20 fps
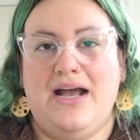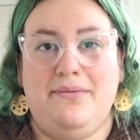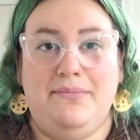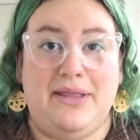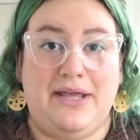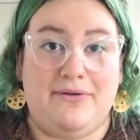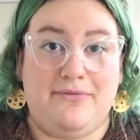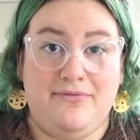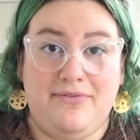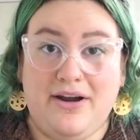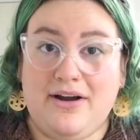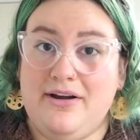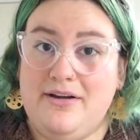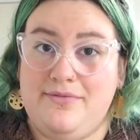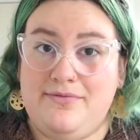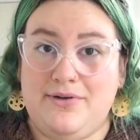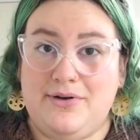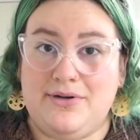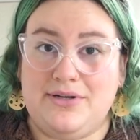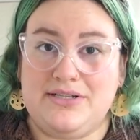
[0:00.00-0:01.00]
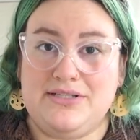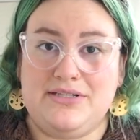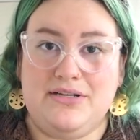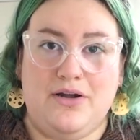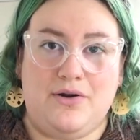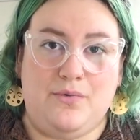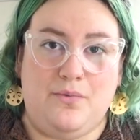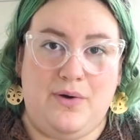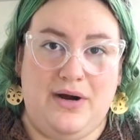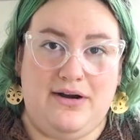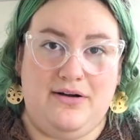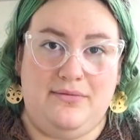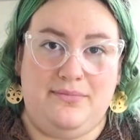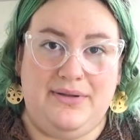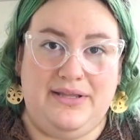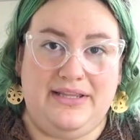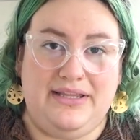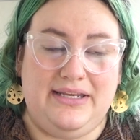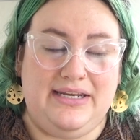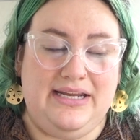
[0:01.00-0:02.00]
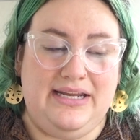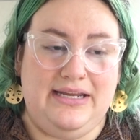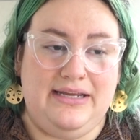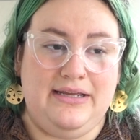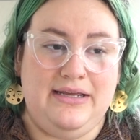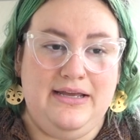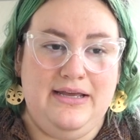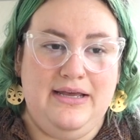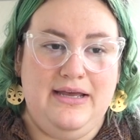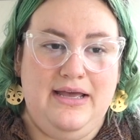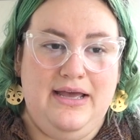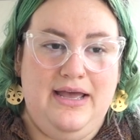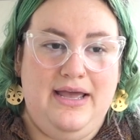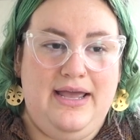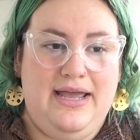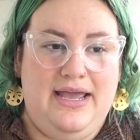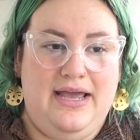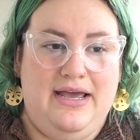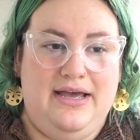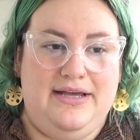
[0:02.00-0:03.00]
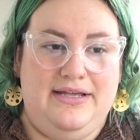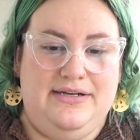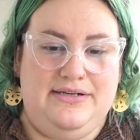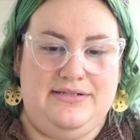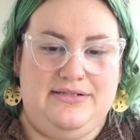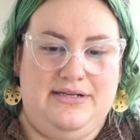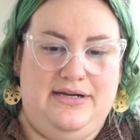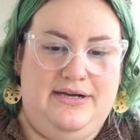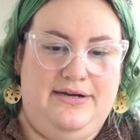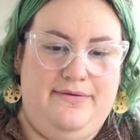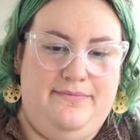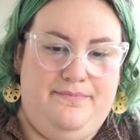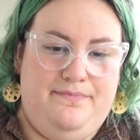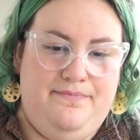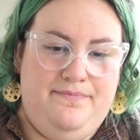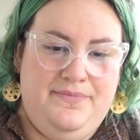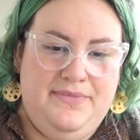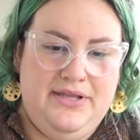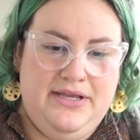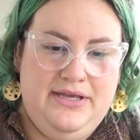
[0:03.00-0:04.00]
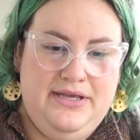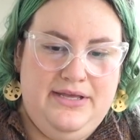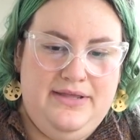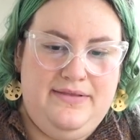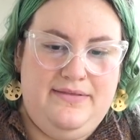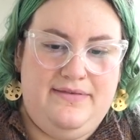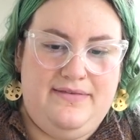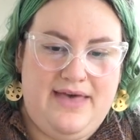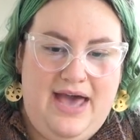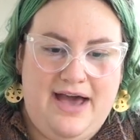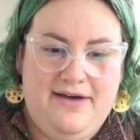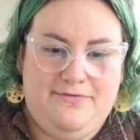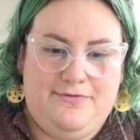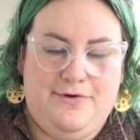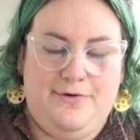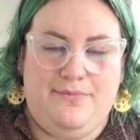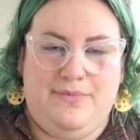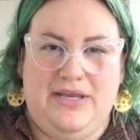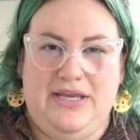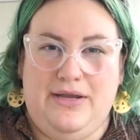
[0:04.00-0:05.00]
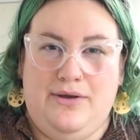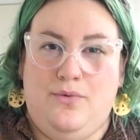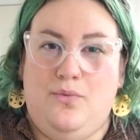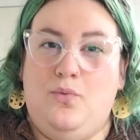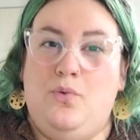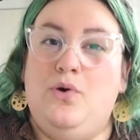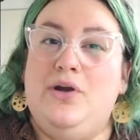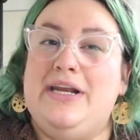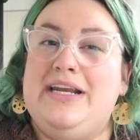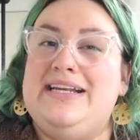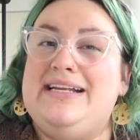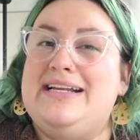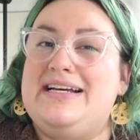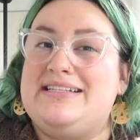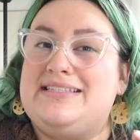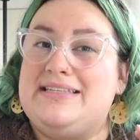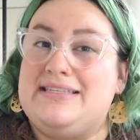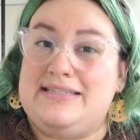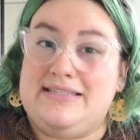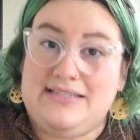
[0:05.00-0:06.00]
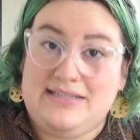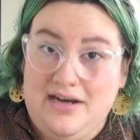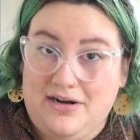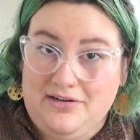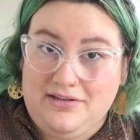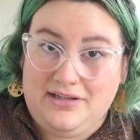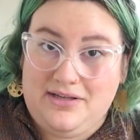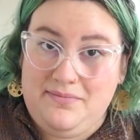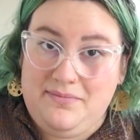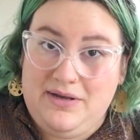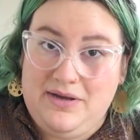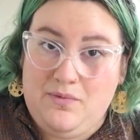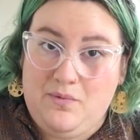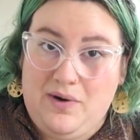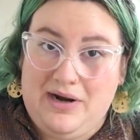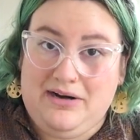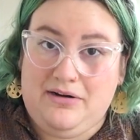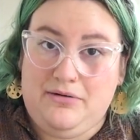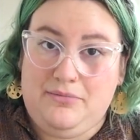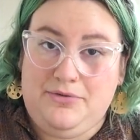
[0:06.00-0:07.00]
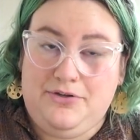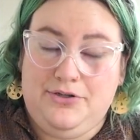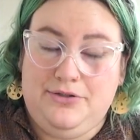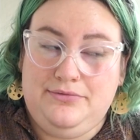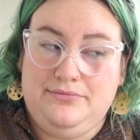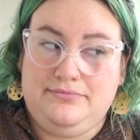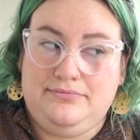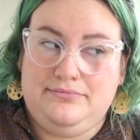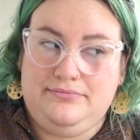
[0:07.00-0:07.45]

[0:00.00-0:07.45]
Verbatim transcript: like very focused on wearability, and that for me wouldn't necessarily be wearable.